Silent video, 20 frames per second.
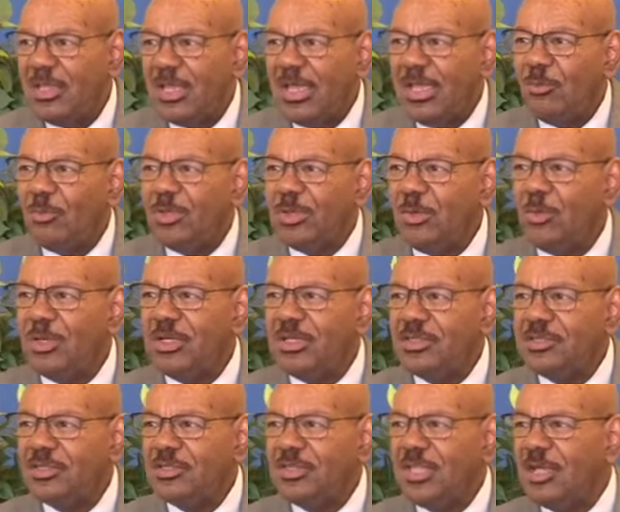And when he went
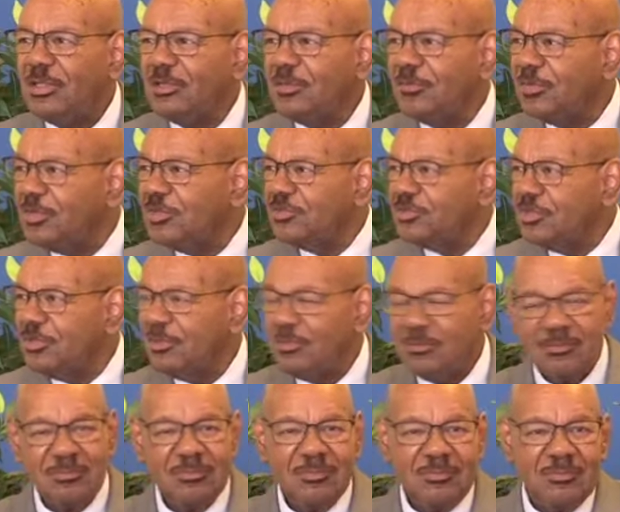into television,
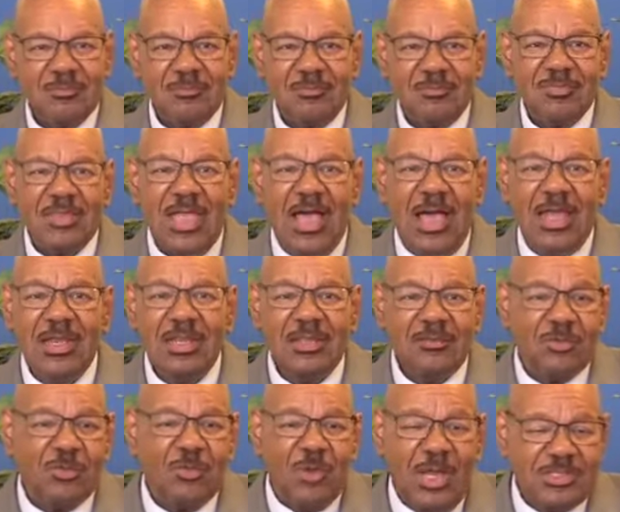now I
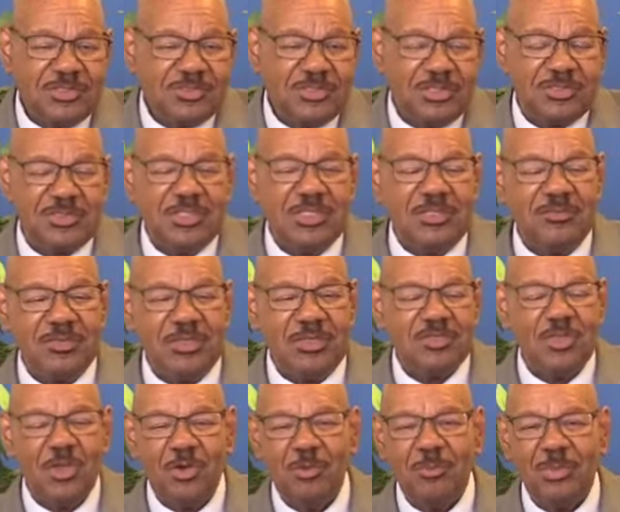never watched his TV show,